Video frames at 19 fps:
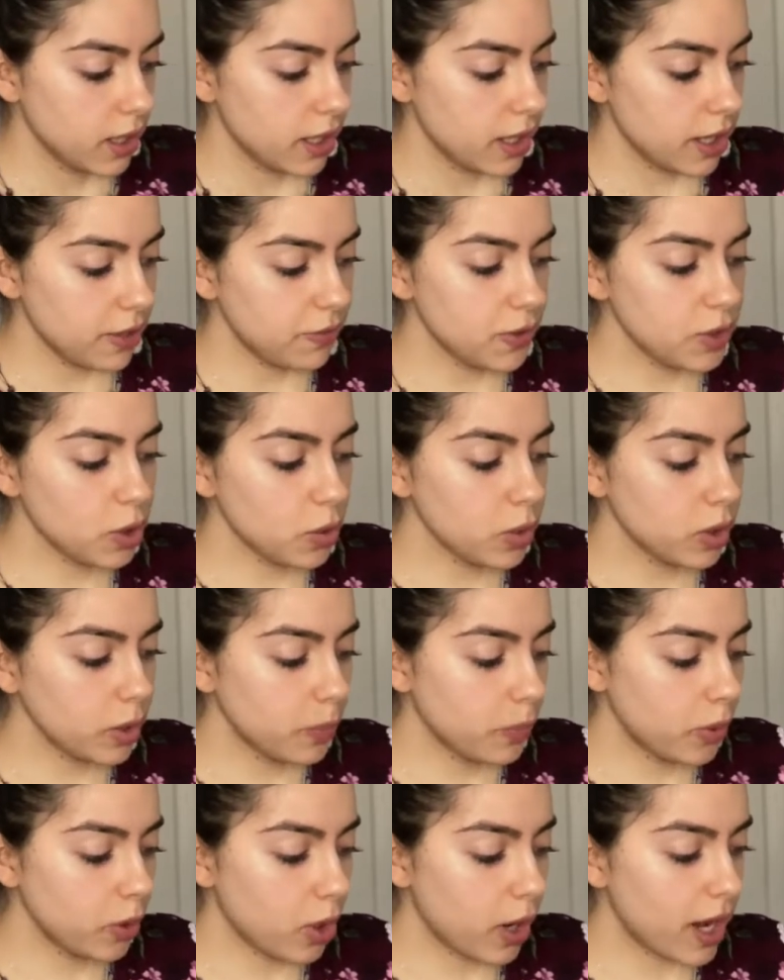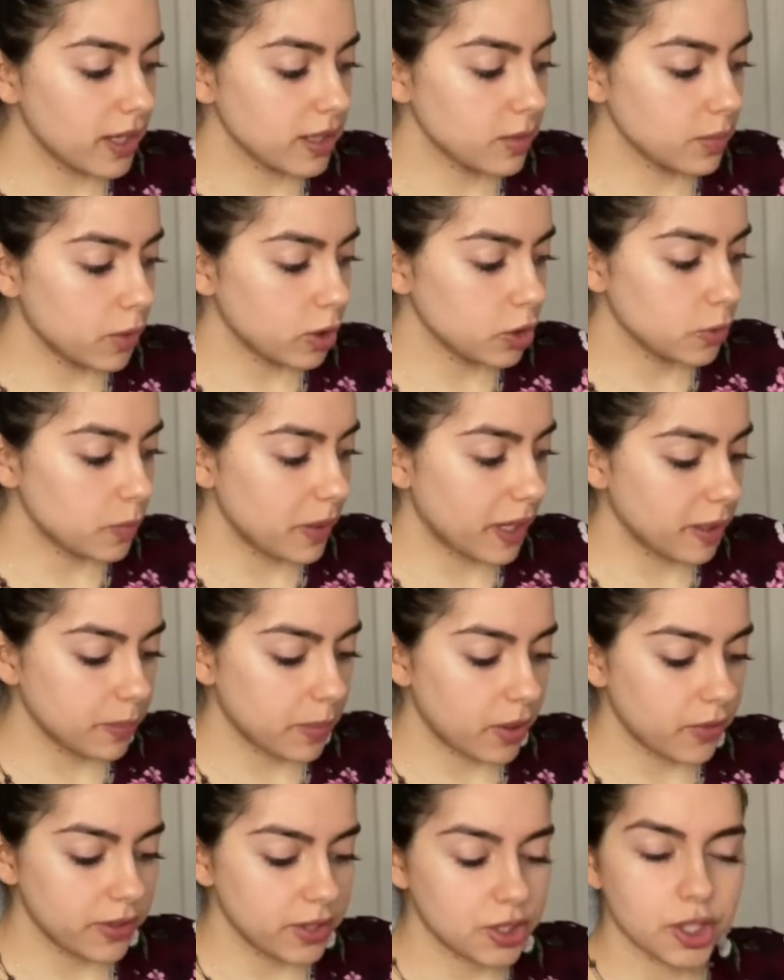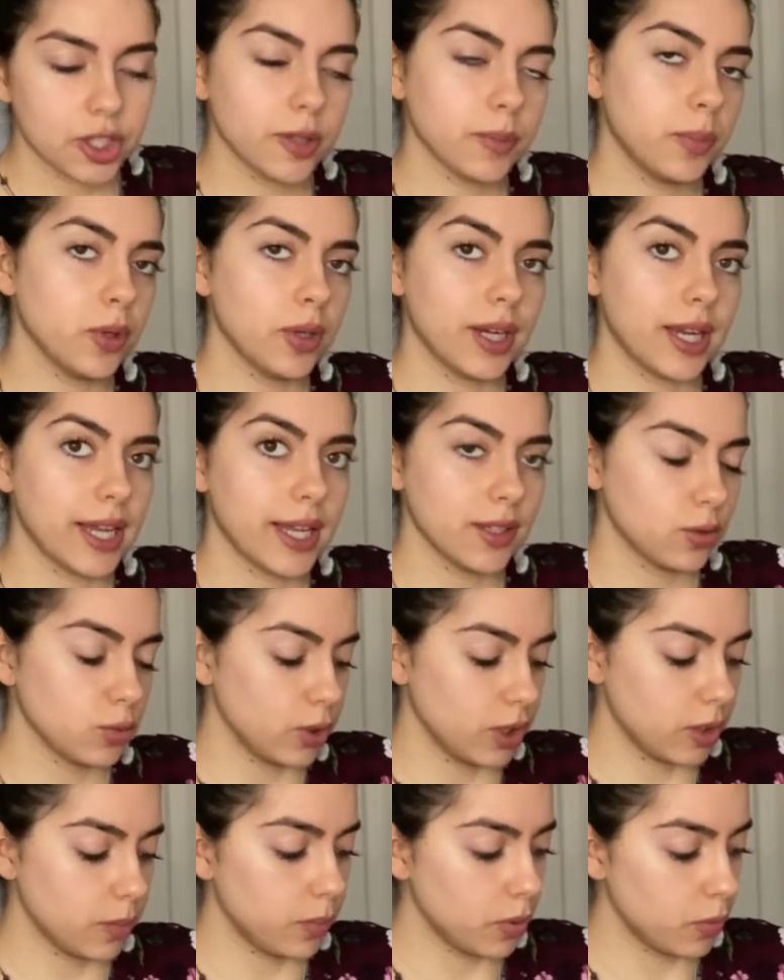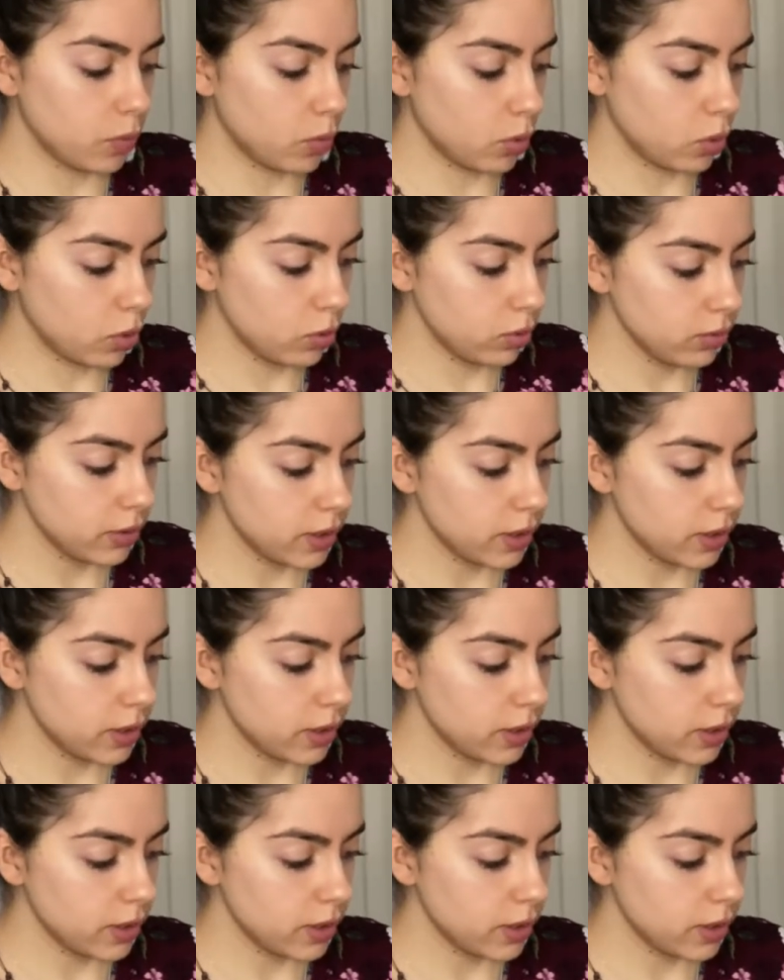if you don't want to put as much blackberries, you can put less or you can put more.